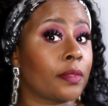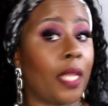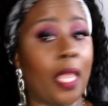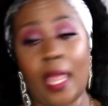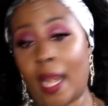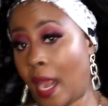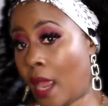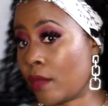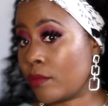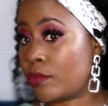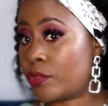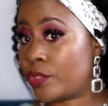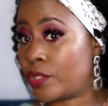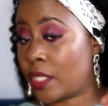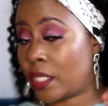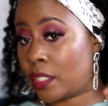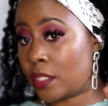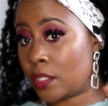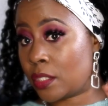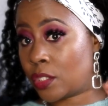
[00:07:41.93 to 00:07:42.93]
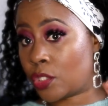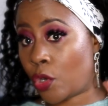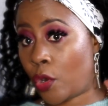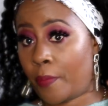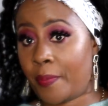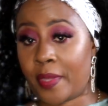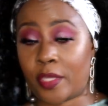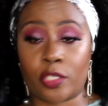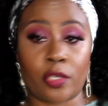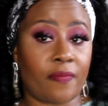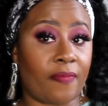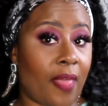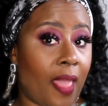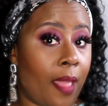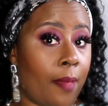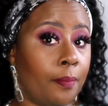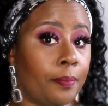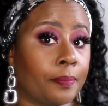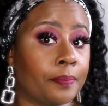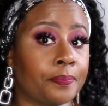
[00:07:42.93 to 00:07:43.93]
And I'll send, show a picture of
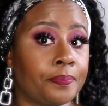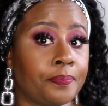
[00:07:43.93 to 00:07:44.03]
that.